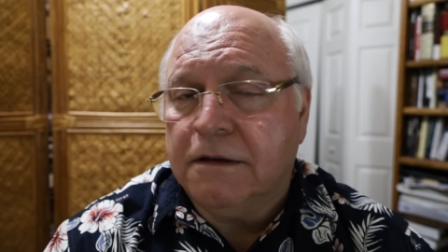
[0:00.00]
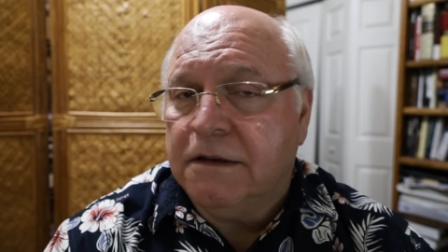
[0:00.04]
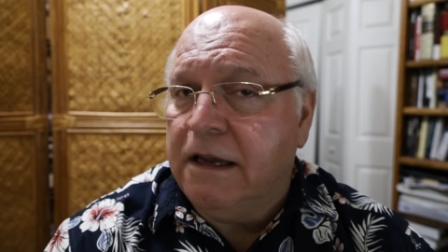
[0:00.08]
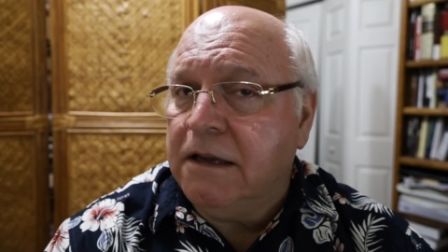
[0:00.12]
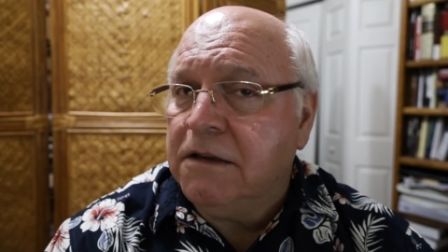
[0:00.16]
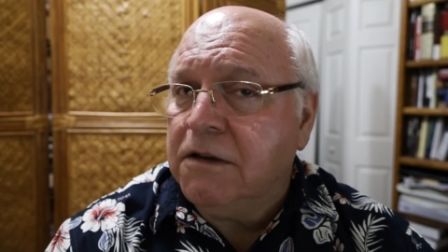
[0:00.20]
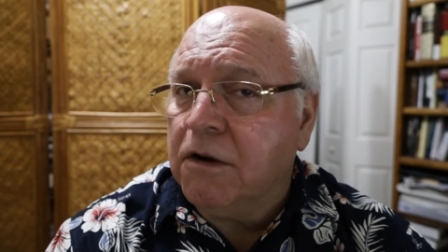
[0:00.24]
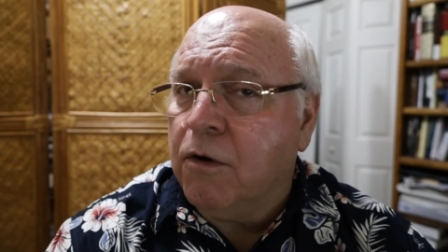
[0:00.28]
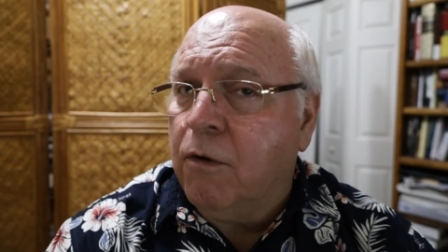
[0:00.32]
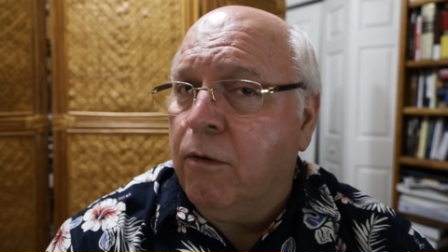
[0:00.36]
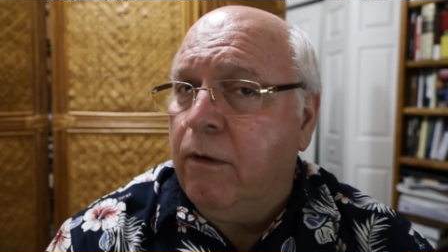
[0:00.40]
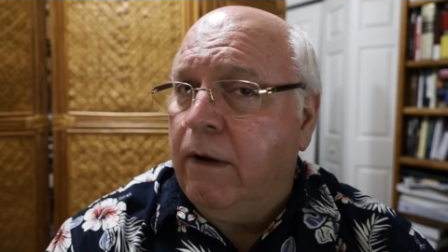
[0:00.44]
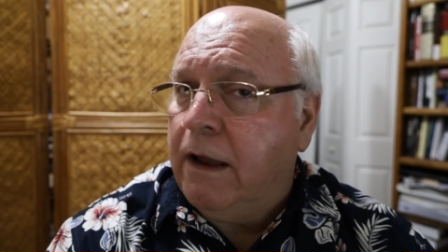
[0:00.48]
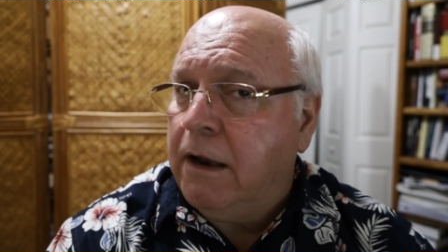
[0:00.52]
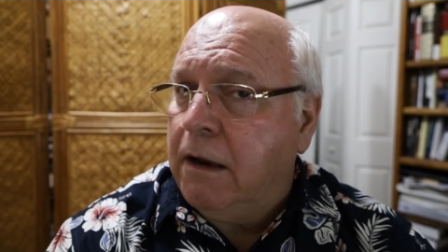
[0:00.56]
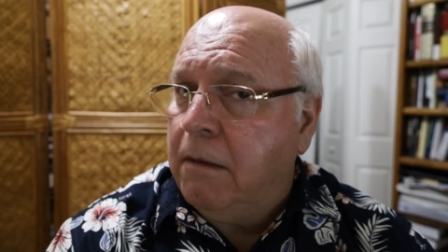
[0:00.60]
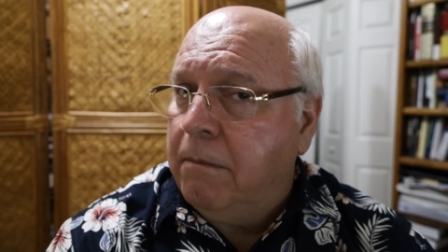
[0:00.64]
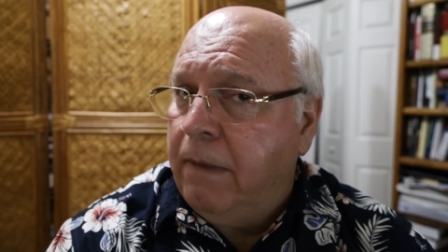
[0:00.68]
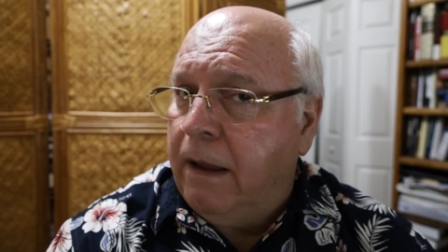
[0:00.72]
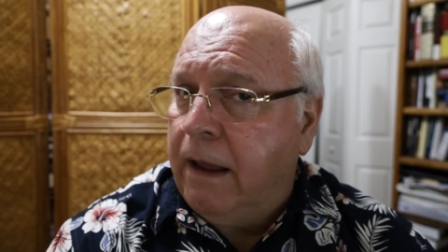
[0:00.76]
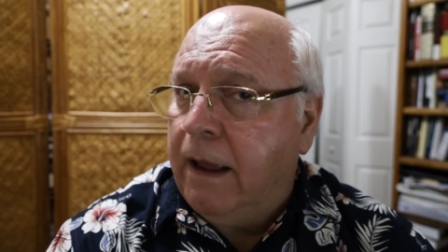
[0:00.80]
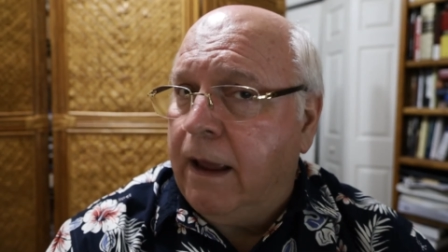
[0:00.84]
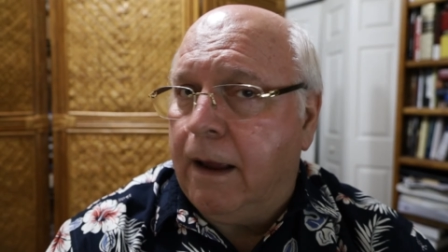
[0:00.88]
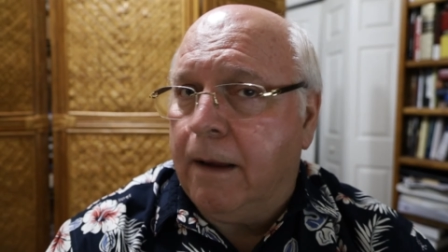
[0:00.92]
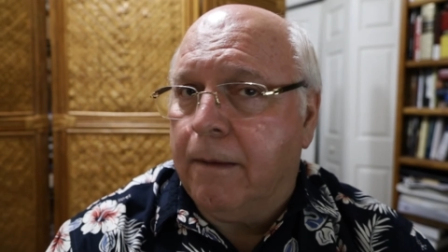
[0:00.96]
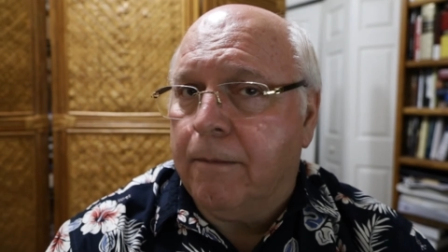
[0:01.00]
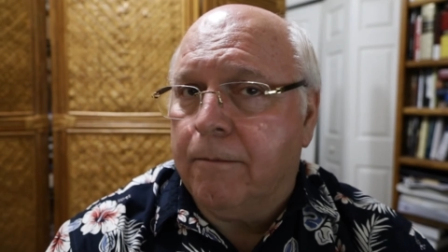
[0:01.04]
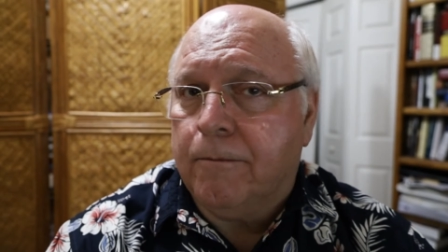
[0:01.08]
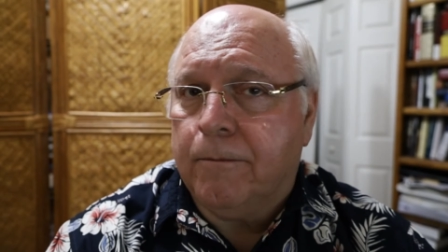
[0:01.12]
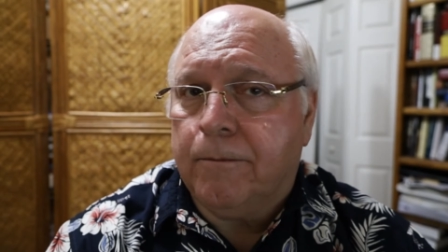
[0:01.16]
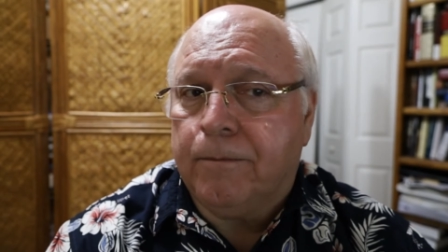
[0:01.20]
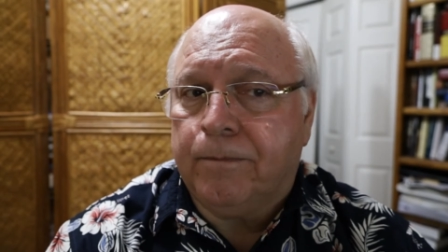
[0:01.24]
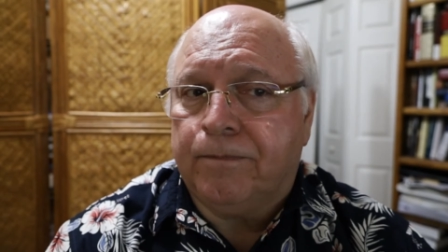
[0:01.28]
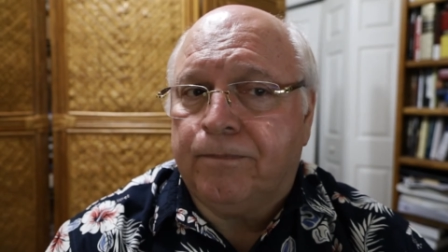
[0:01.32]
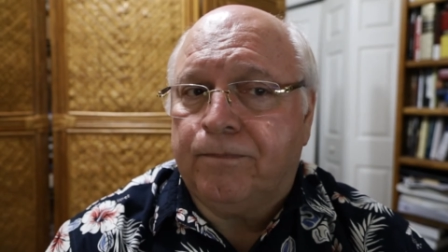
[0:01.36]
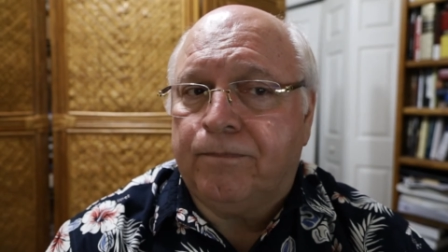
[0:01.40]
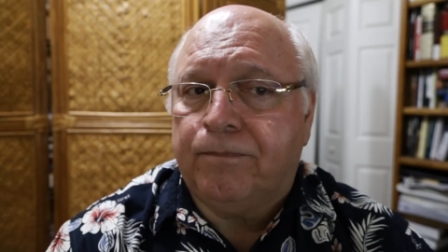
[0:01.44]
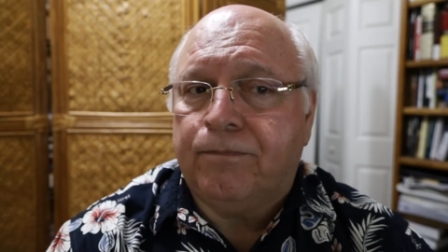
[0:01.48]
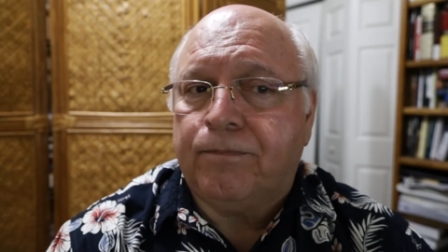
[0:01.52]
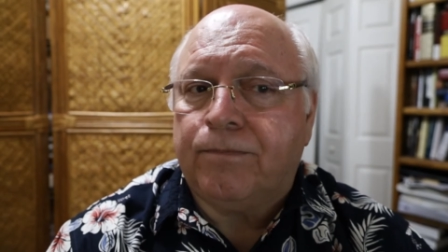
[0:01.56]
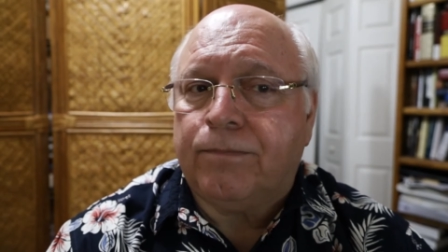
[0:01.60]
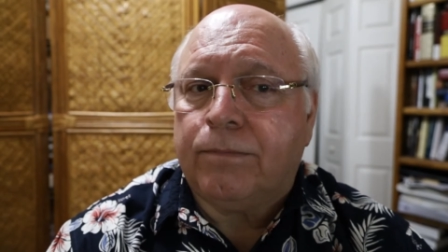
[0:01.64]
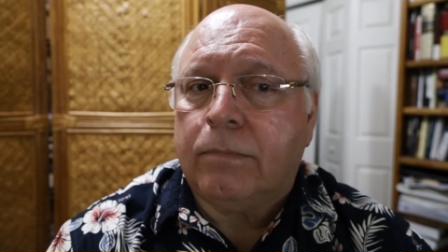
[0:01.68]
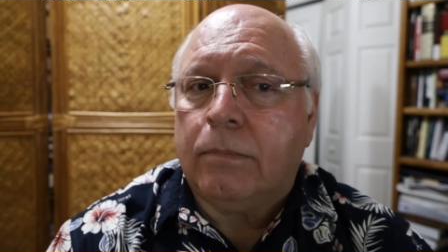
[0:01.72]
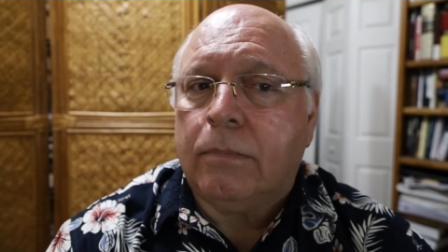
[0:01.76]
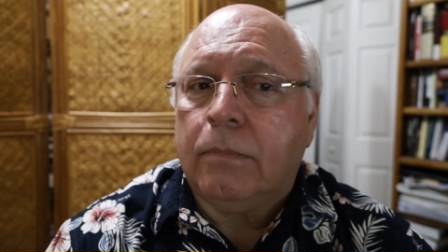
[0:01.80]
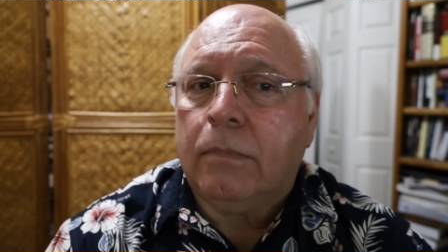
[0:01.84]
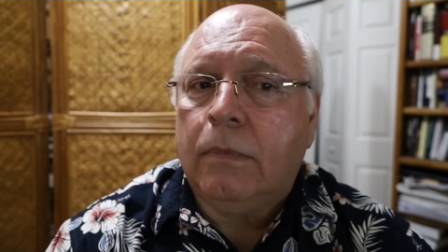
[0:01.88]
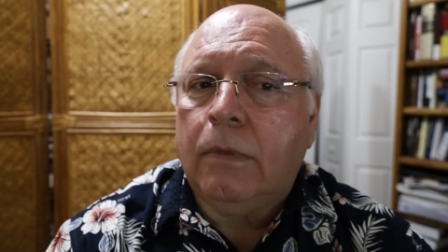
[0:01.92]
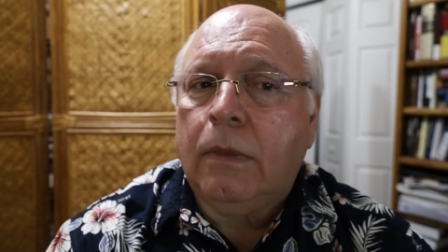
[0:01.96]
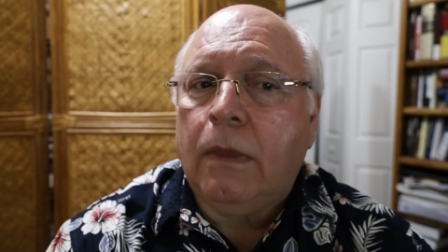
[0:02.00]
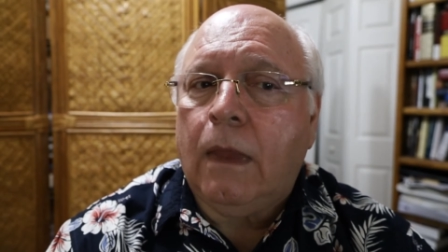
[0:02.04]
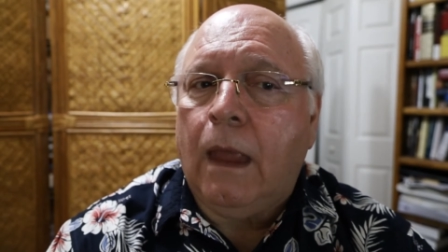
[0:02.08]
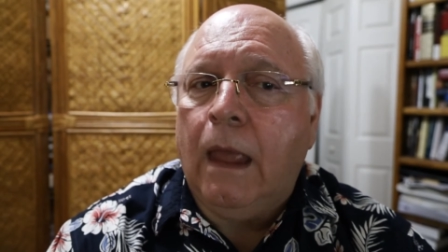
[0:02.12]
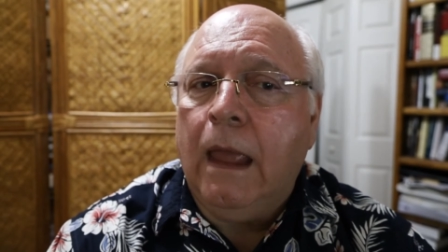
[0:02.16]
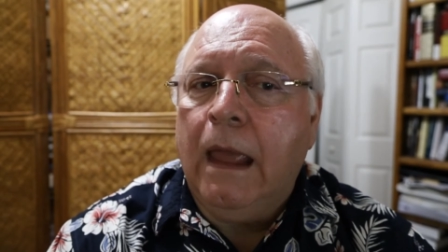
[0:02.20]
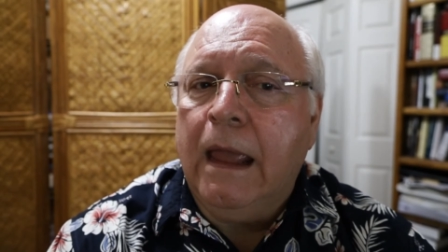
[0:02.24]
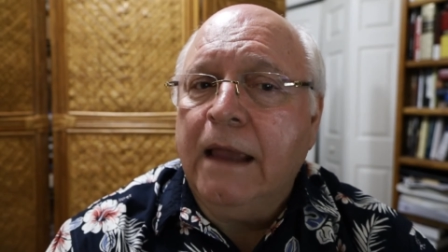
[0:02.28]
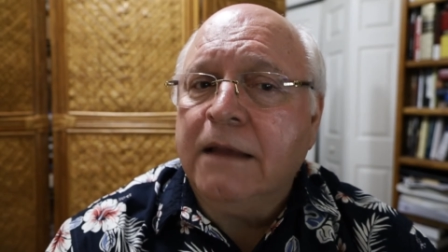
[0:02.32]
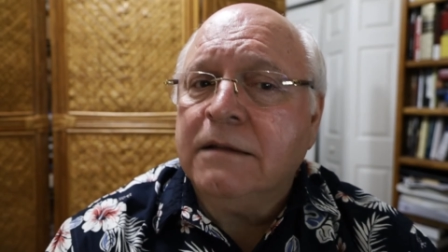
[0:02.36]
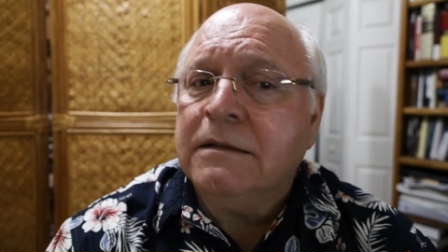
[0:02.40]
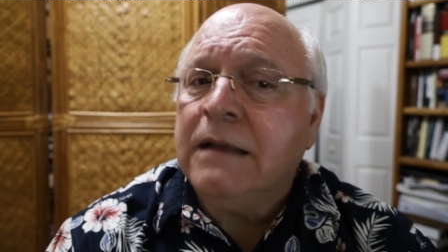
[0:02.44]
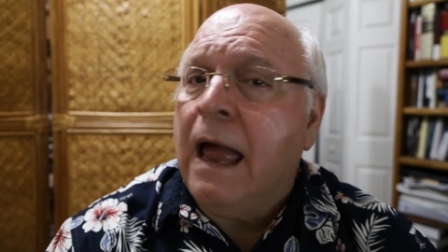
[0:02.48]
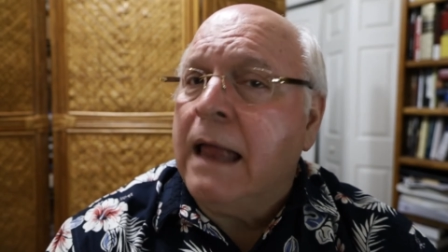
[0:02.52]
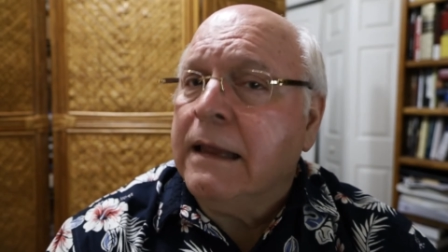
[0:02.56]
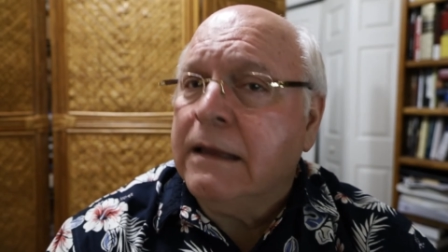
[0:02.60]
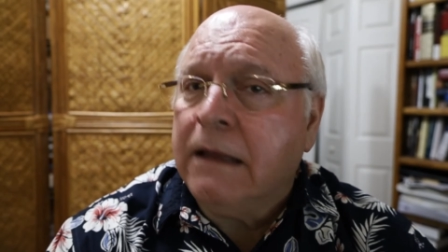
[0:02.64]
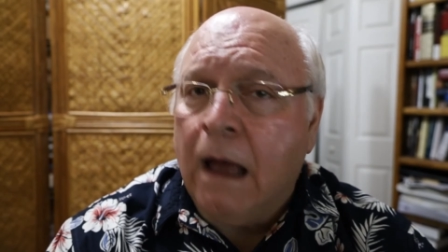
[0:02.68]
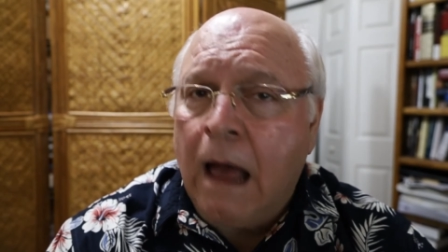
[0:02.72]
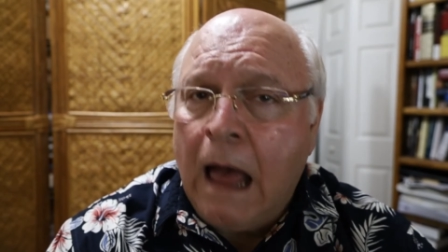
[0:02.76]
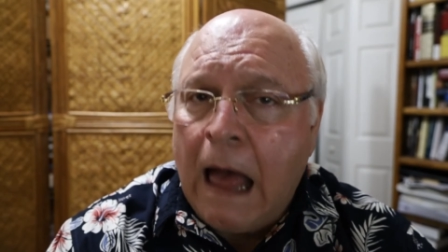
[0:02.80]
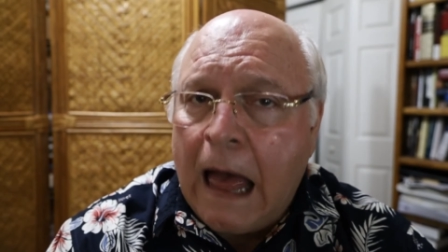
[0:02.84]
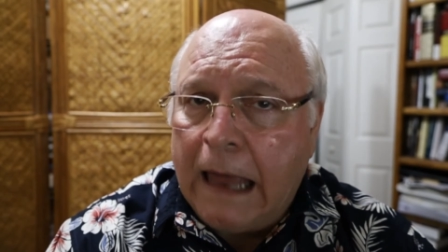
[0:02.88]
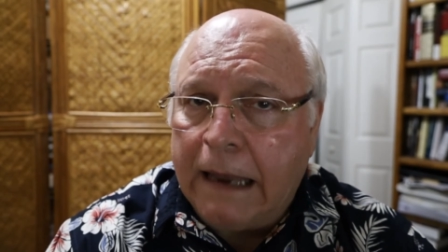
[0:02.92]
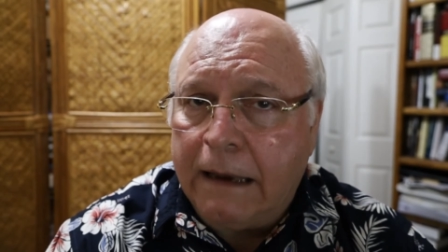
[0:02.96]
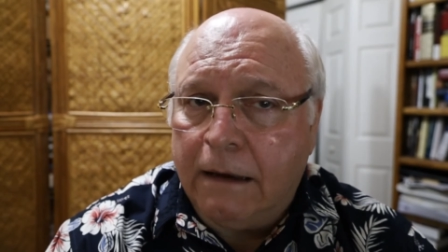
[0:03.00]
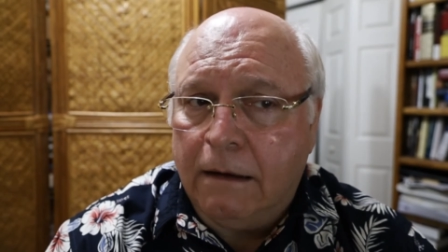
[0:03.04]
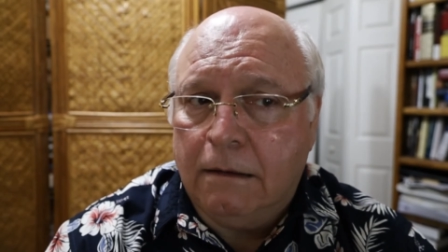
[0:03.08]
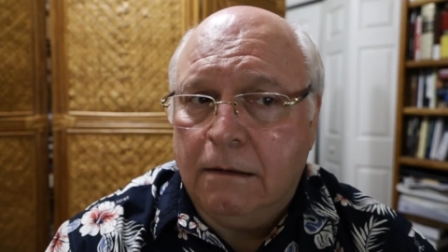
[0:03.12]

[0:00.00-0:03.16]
he's a created being, he's not God.